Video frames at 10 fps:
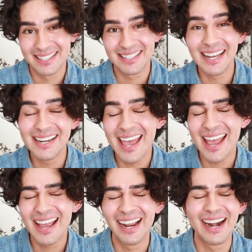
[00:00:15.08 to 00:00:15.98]
is
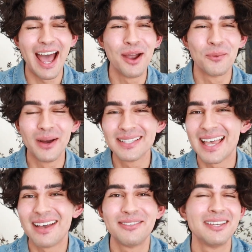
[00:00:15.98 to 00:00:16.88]
Sunday and I was
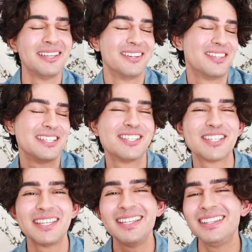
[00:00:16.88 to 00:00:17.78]
having, you know, the
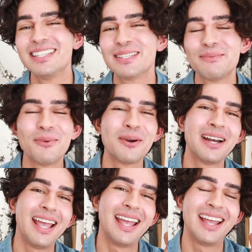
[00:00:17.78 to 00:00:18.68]
chillest
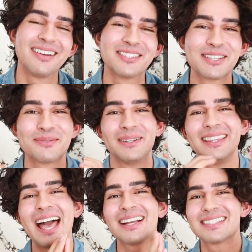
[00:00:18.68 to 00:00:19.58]
morning. I was just
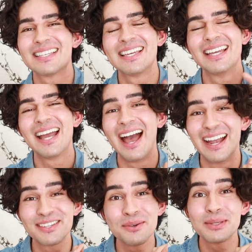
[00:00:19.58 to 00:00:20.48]
relaxing. I
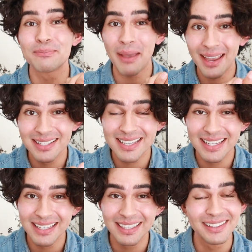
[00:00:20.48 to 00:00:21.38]
actually was
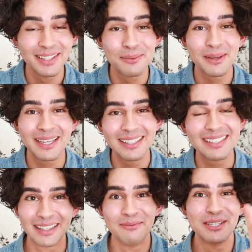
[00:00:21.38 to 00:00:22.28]
painting a little
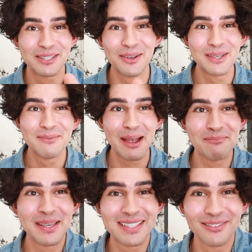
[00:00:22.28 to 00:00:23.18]
bit. Let me show you my
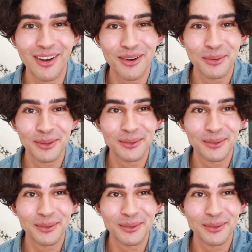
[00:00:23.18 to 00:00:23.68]
piece of art real